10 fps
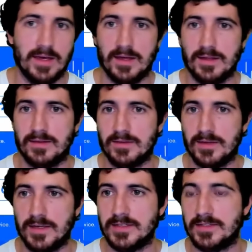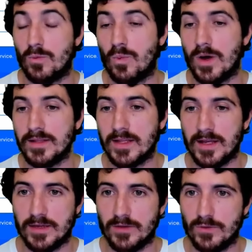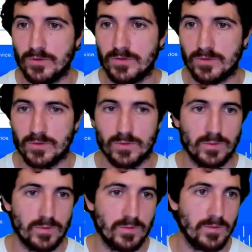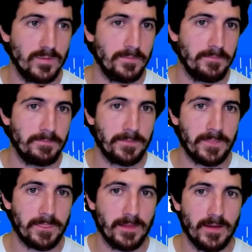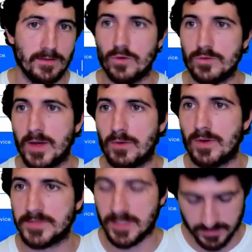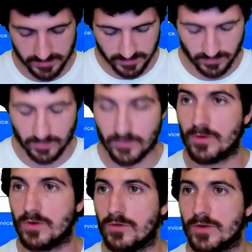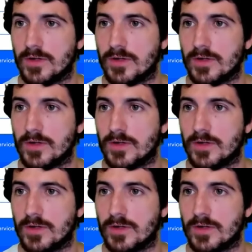that is the one that I use to to host my websites. So if you go,